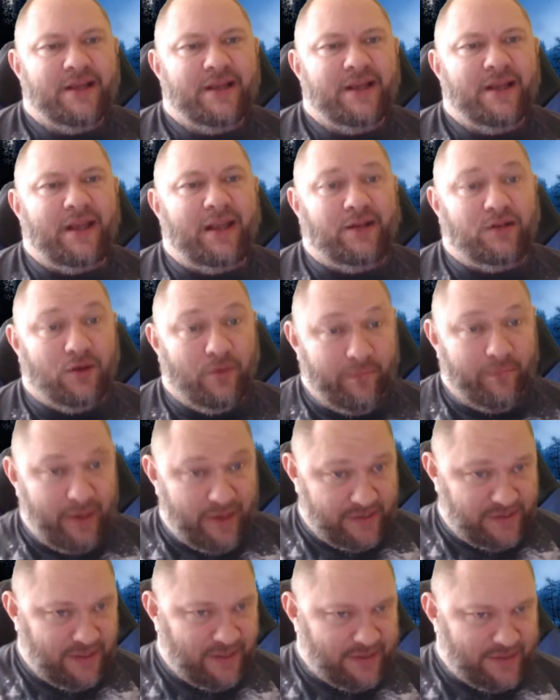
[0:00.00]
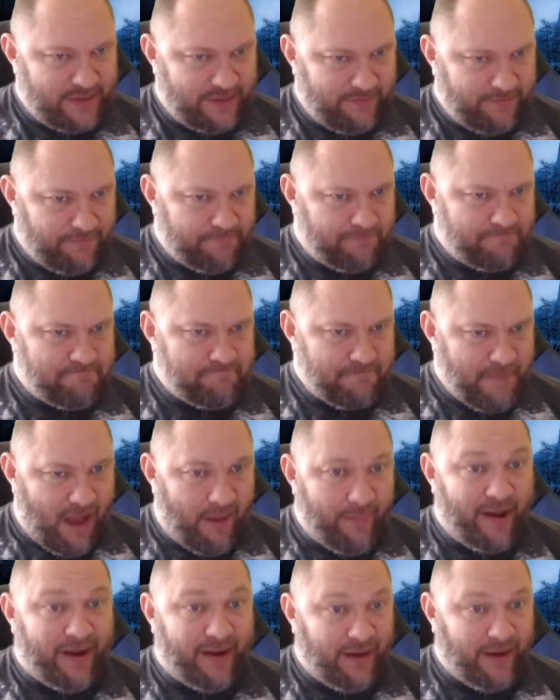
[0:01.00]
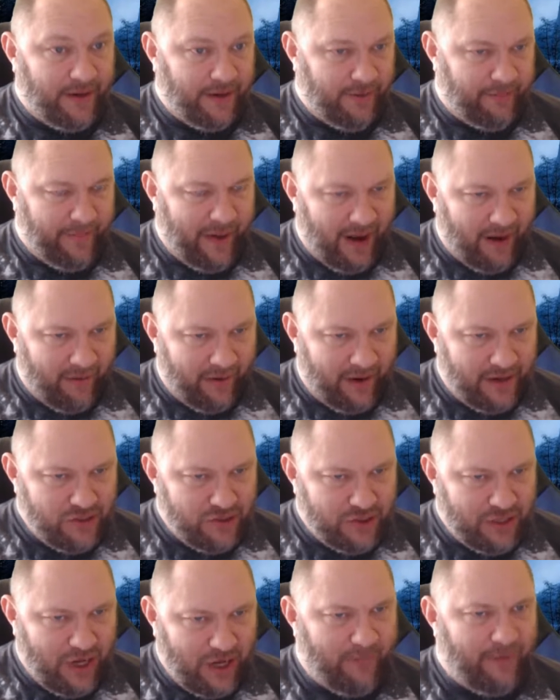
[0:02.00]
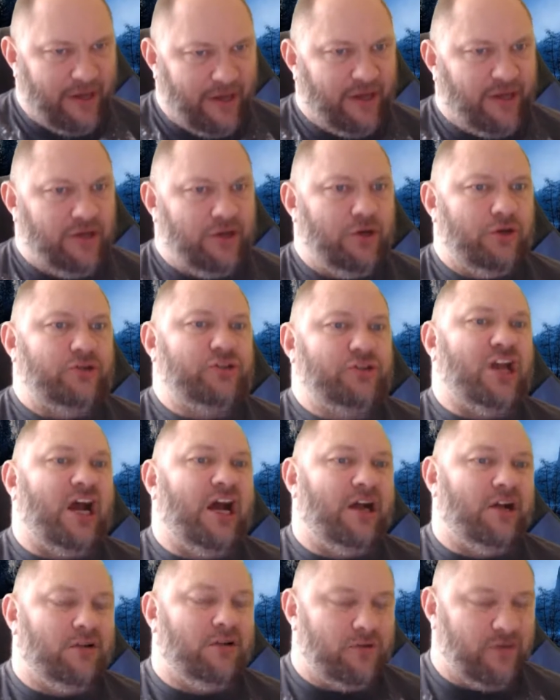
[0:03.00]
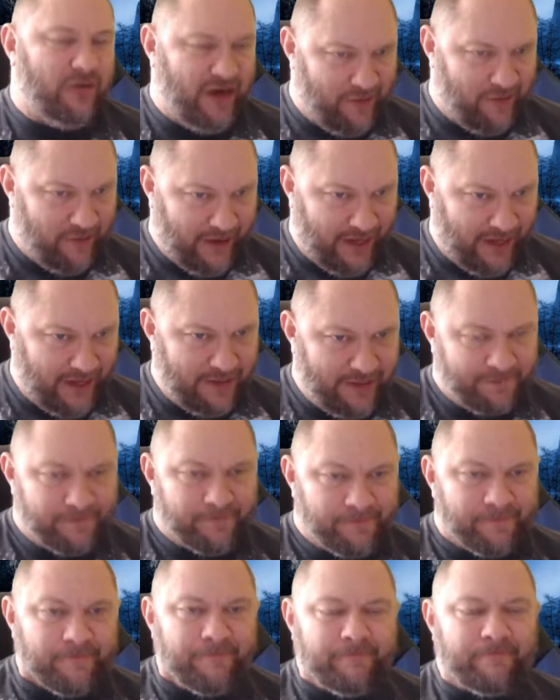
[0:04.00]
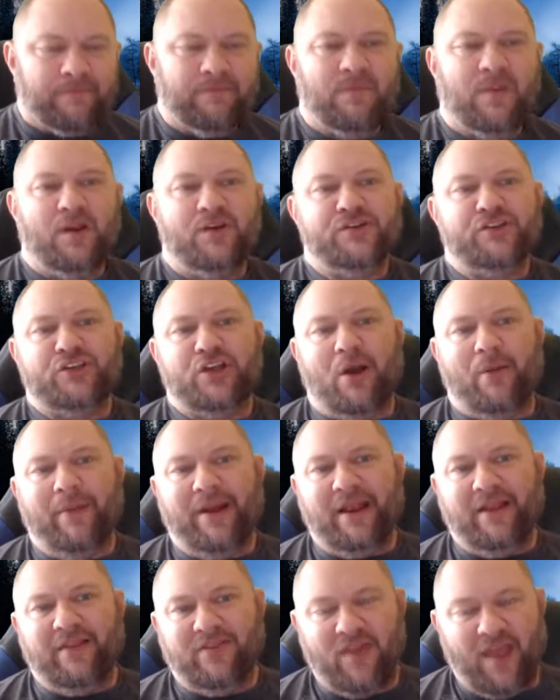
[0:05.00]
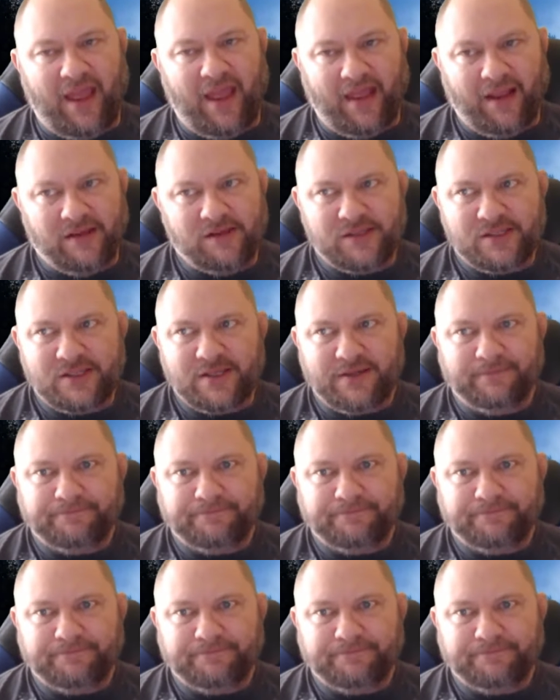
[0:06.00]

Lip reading: in your business? How about in your marriage? How about in your child rearing? There's so many things